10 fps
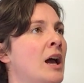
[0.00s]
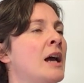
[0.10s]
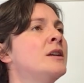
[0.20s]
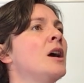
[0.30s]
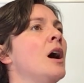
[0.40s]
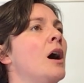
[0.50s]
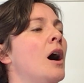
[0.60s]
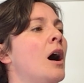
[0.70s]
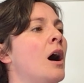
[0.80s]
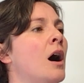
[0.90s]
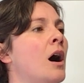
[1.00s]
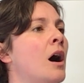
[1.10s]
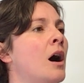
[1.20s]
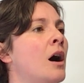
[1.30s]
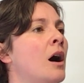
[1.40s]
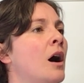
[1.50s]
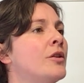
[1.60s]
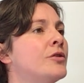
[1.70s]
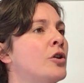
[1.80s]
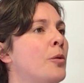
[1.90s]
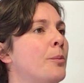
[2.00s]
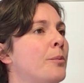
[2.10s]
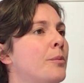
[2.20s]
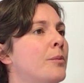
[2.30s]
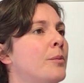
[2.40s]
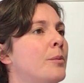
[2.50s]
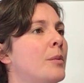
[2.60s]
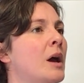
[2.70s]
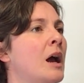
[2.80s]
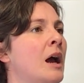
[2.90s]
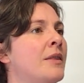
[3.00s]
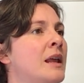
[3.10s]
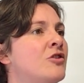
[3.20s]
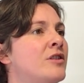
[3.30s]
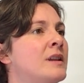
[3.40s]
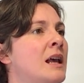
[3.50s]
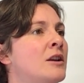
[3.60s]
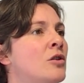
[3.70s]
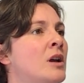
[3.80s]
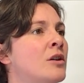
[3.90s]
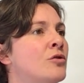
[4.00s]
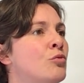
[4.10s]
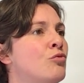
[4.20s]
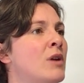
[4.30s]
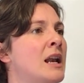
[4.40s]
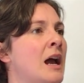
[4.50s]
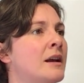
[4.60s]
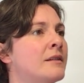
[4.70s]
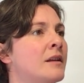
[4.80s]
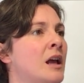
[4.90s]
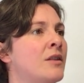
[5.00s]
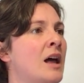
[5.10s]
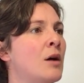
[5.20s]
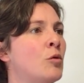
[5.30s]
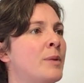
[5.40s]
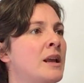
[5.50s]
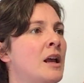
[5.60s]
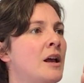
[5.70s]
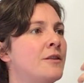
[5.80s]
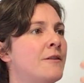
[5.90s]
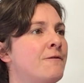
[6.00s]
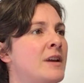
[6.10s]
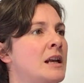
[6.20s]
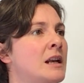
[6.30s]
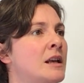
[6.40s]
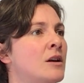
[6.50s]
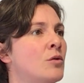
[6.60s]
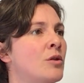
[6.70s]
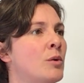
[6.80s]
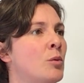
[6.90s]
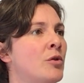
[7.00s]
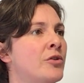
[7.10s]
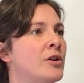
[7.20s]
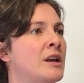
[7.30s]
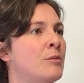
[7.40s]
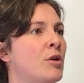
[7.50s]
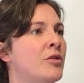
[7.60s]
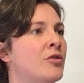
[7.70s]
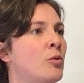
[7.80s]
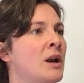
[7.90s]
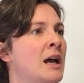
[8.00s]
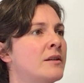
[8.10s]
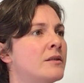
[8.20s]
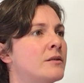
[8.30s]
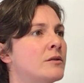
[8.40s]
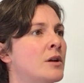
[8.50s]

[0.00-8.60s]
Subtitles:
hand. Stop. And then just let your lungs relax, and that will be the feeling that we want on an in-breath. So relax.